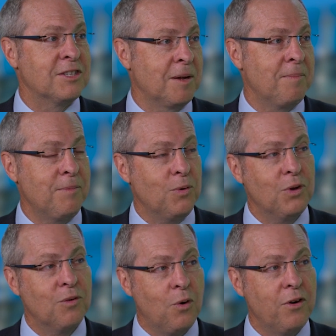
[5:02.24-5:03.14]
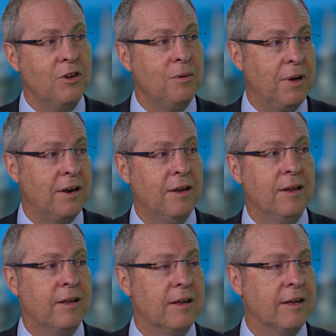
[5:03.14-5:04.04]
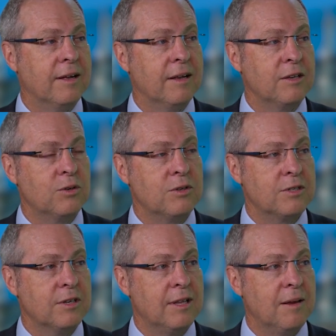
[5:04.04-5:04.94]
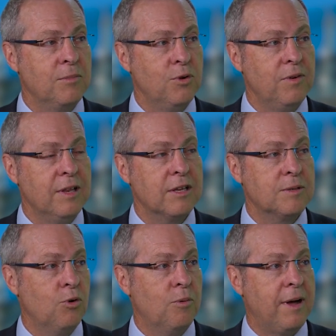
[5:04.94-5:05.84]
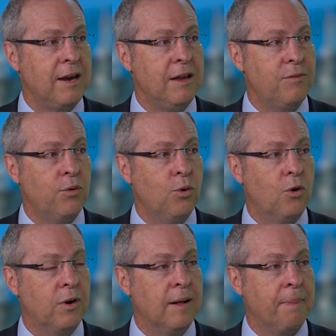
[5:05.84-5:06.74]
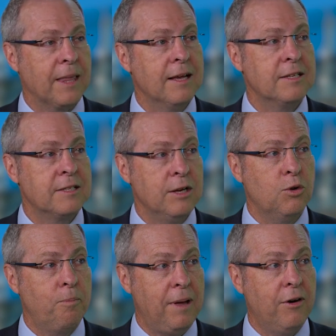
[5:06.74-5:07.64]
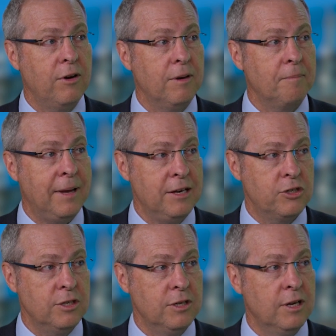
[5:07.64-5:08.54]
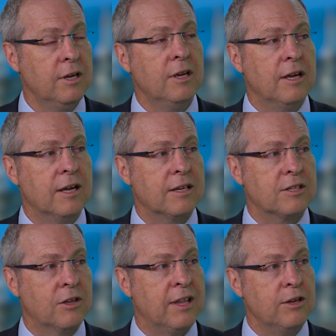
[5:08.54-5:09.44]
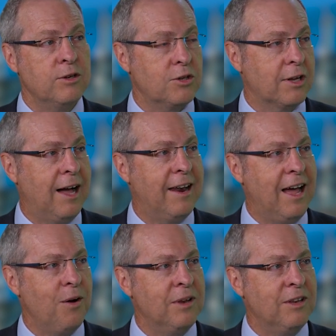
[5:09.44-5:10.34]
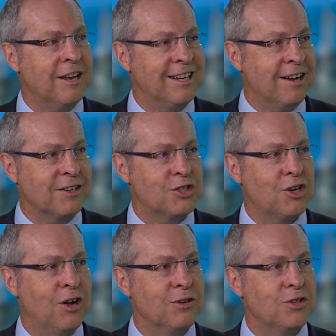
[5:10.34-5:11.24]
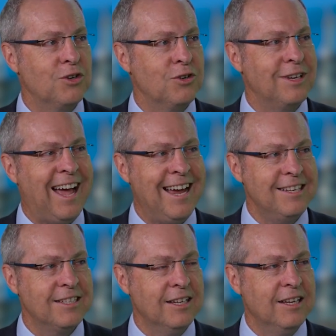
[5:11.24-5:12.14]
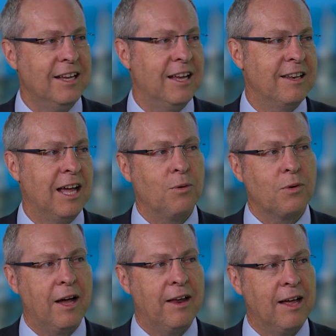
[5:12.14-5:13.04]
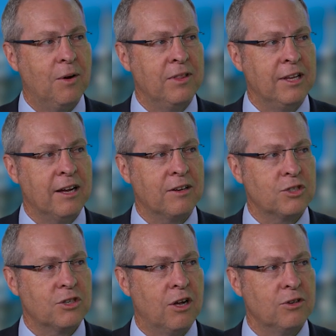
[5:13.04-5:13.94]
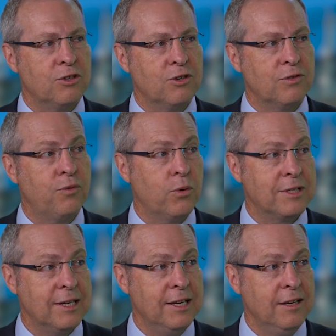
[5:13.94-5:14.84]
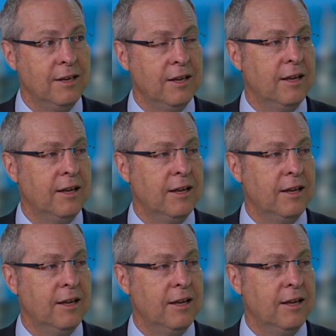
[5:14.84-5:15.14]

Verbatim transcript: as some people would have wanted, but uh, it's good to see that moving. There's more money for um, single parent pension. Uh, so that used to cut out when the youngest child turned eight. It now will cut out when the youngest child turns 14.